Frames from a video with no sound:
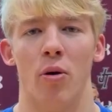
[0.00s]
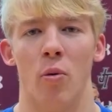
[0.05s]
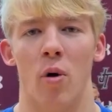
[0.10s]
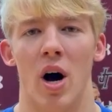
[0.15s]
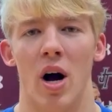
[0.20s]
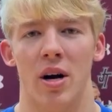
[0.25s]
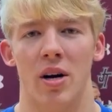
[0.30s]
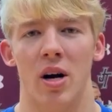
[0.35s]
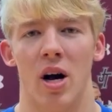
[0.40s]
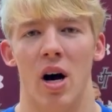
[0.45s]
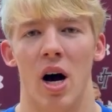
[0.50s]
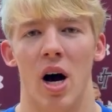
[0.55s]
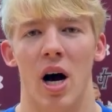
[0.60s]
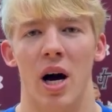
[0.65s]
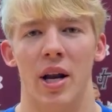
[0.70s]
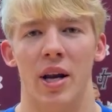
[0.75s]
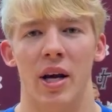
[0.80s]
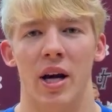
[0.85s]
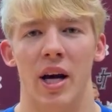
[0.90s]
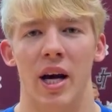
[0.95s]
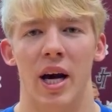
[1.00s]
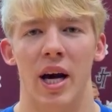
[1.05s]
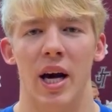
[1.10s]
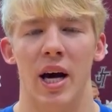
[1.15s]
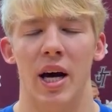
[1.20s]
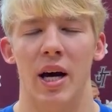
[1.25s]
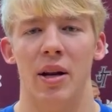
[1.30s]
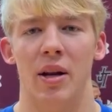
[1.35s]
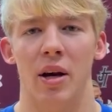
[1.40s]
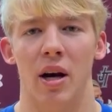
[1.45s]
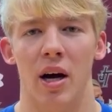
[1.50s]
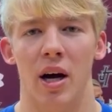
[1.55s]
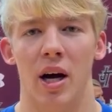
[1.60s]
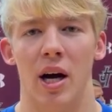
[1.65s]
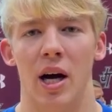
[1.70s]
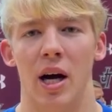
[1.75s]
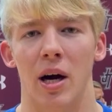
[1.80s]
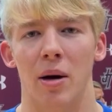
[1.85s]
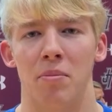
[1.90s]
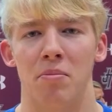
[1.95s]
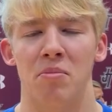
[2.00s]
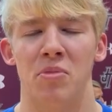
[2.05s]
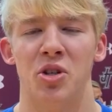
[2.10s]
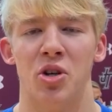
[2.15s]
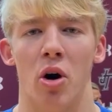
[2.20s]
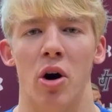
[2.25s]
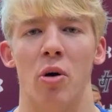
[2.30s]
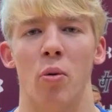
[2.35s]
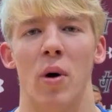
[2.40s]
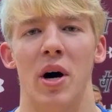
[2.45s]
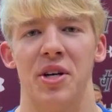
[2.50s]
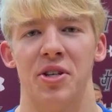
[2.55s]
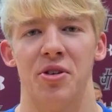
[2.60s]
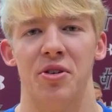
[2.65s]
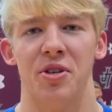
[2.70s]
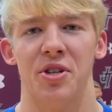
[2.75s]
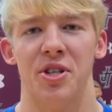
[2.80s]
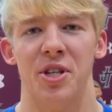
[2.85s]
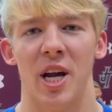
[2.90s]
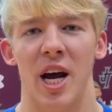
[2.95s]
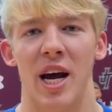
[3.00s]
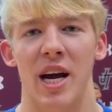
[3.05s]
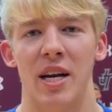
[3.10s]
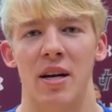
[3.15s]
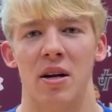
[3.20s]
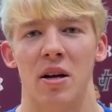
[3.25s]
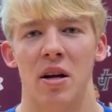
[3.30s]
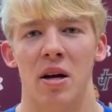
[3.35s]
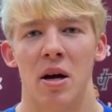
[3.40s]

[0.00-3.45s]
walk-on and Missouri Western State,